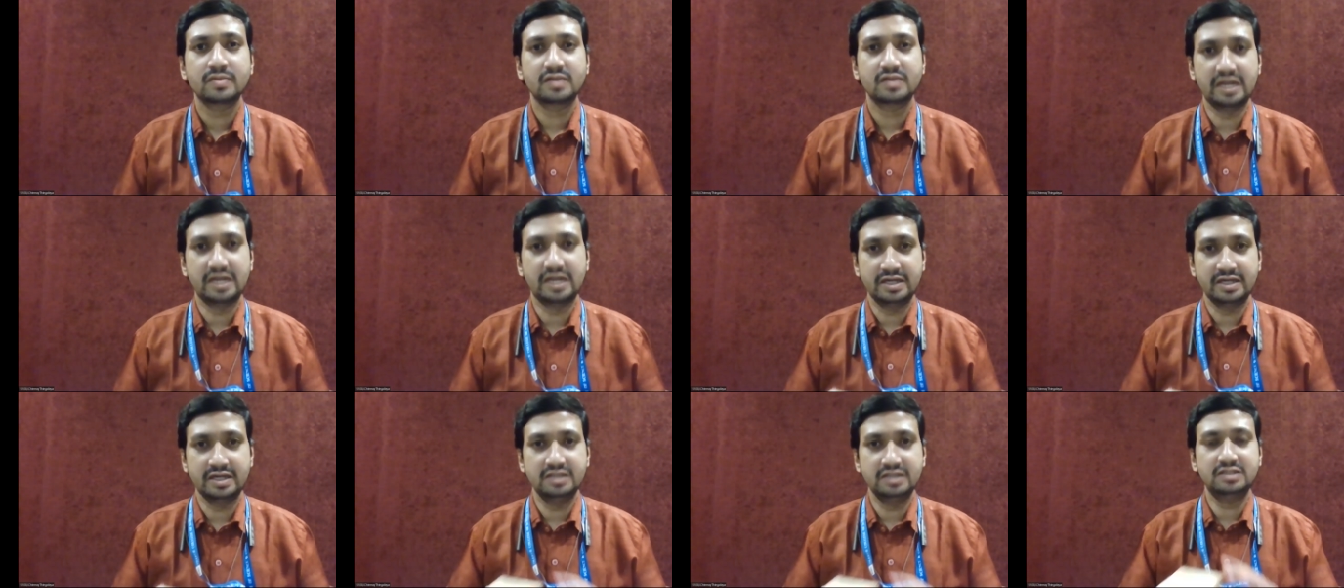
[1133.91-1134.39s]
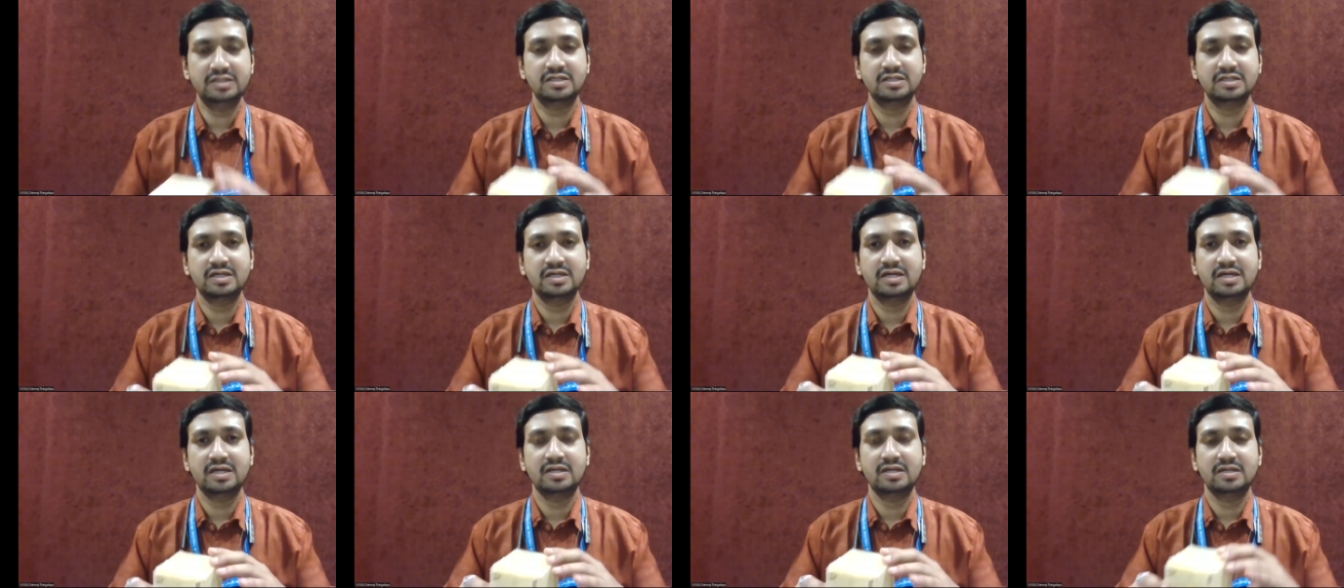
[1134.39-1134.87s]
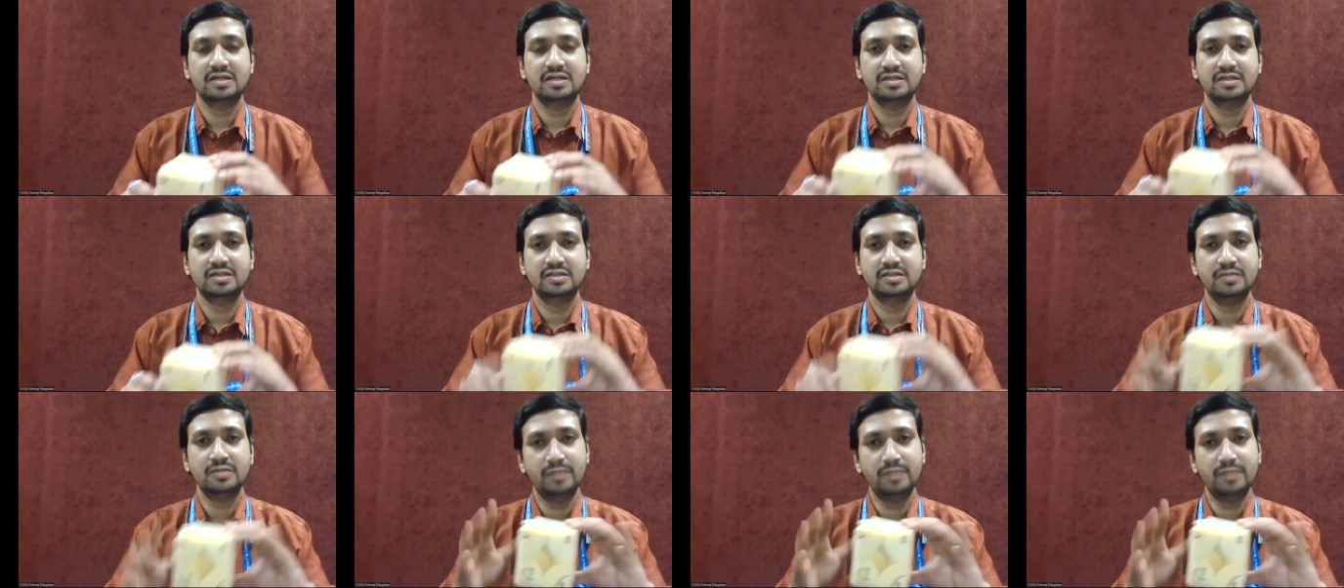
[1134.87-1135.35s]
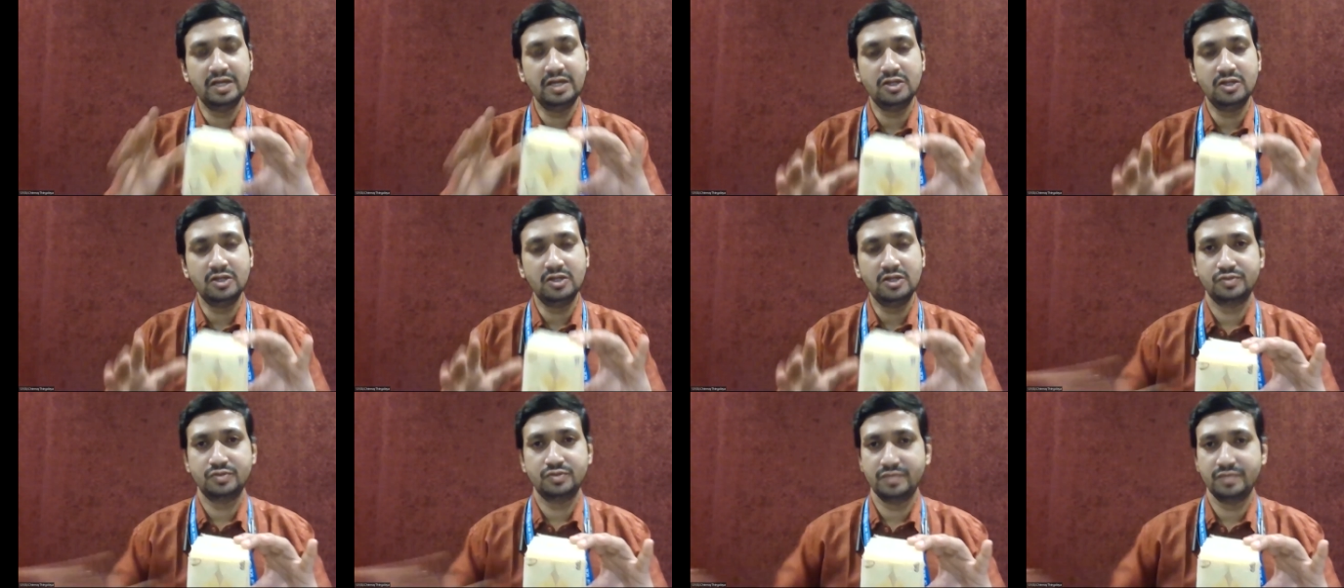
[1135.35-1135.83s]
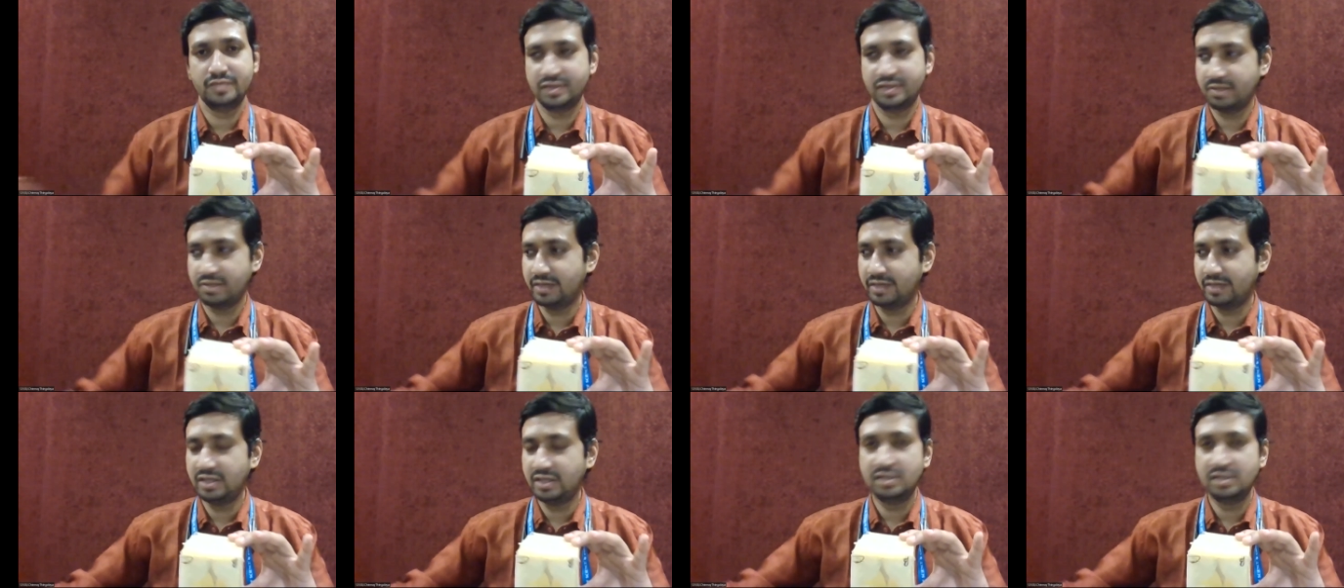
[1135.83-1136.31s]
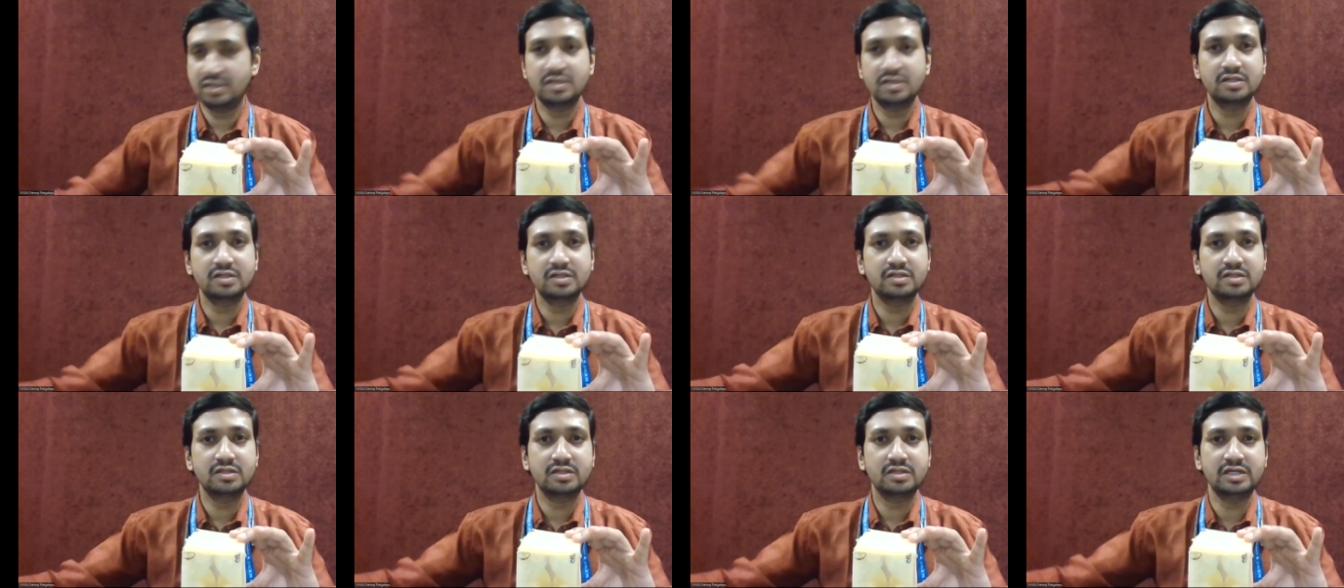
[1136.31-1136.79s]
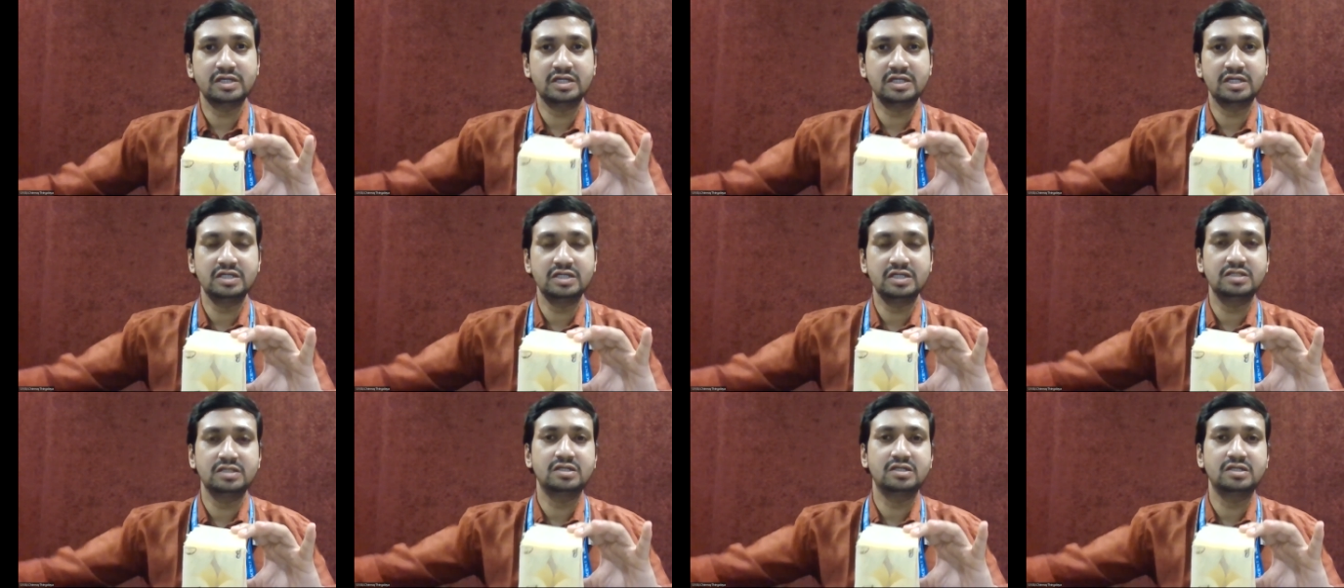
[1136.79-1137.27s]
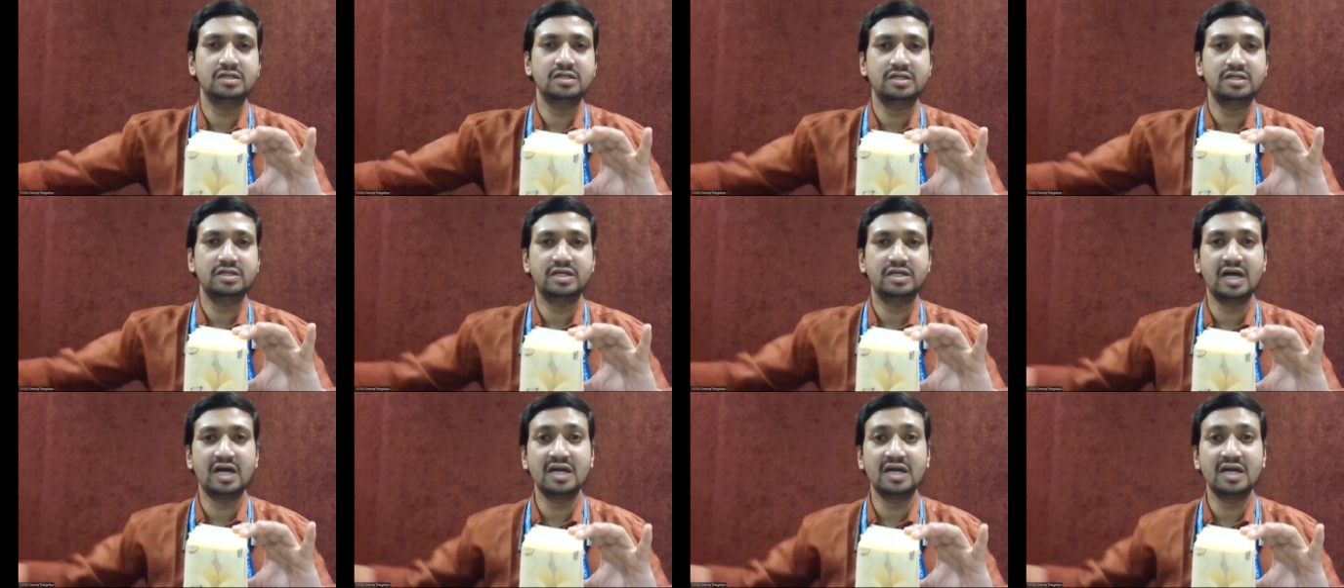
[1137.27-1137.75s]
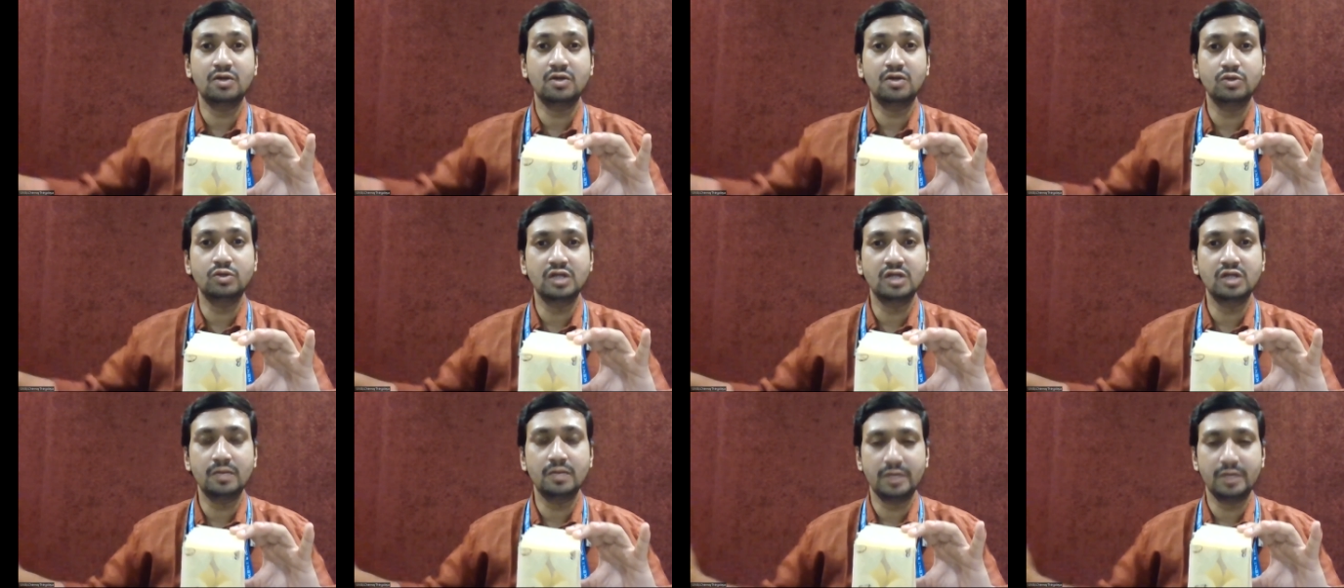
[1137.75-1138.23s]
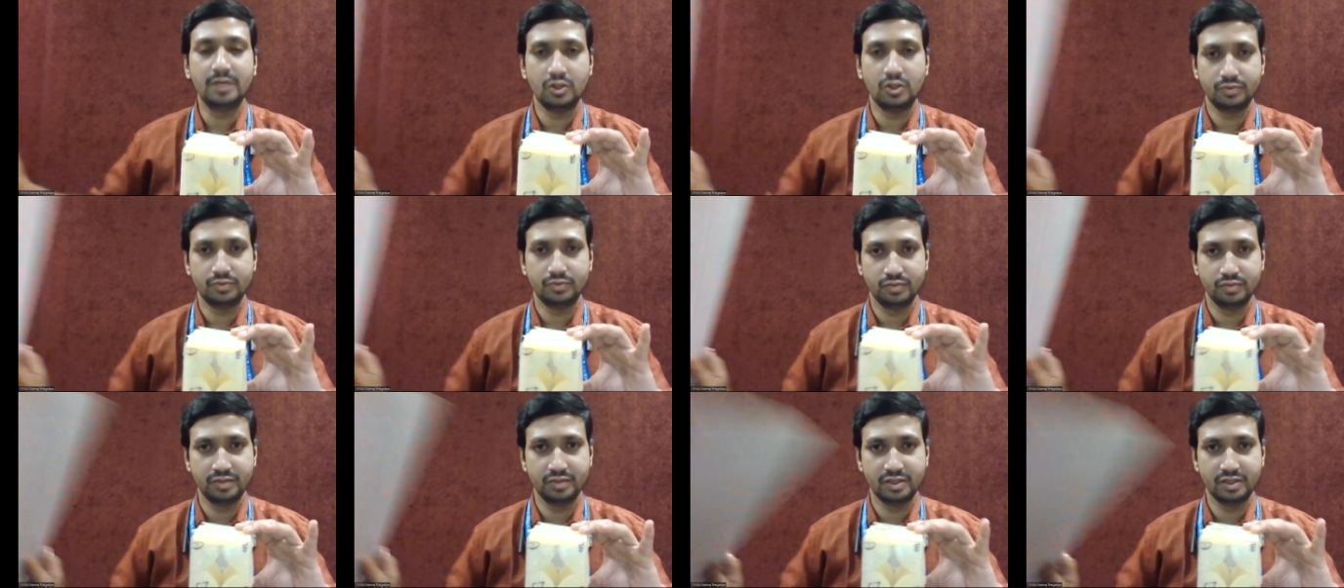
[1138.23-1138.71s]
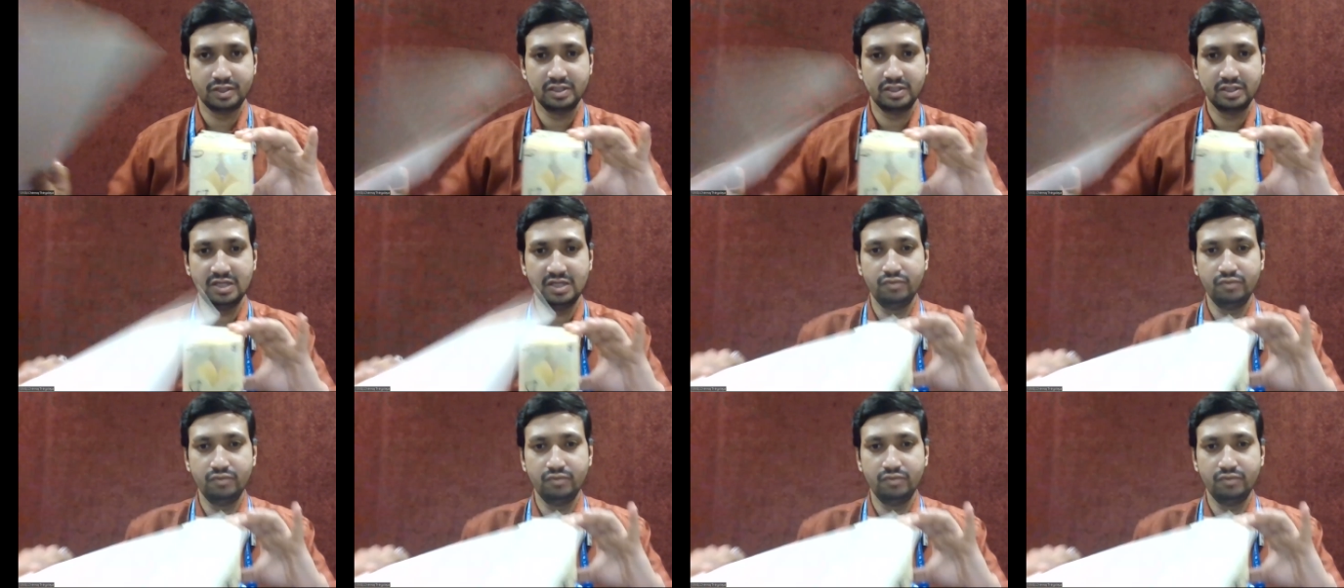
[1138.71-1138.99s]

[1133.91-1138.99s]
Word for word: That is the plane of symmetry, but it is the diagonal plane of symmetry.